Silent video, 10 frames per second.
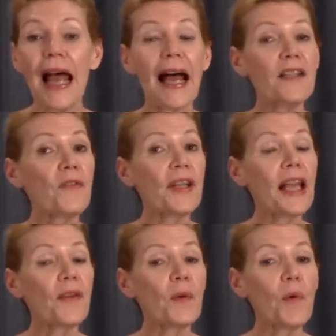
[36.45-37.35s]
As for
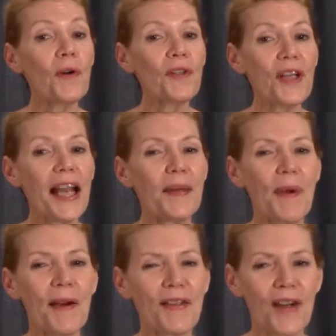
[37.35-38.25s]
the other awards, Katy
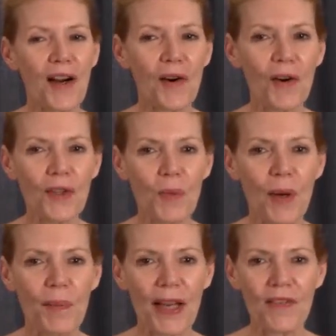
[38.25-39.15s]
Perry's Dark Horse
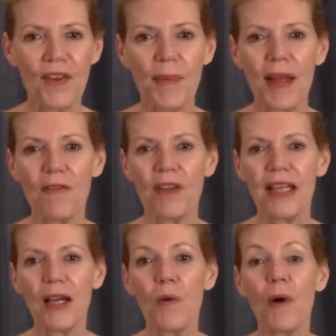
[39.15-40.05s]
won Best Female
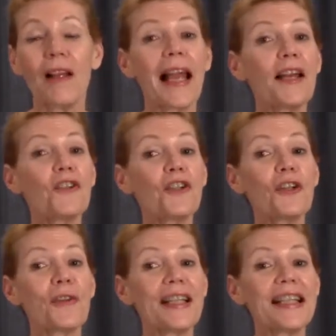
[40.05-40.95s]
Video, while Ed
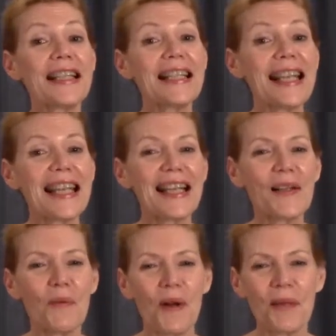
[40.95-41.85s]
Sheeran's
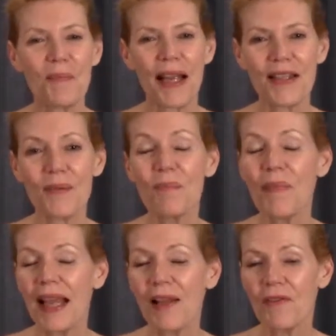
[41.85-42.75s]
Sing won Best
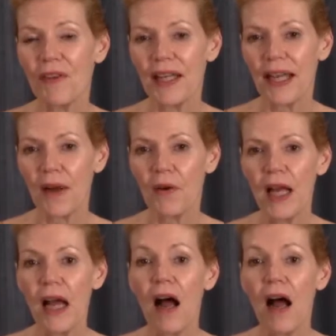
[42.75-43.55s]
Male Video.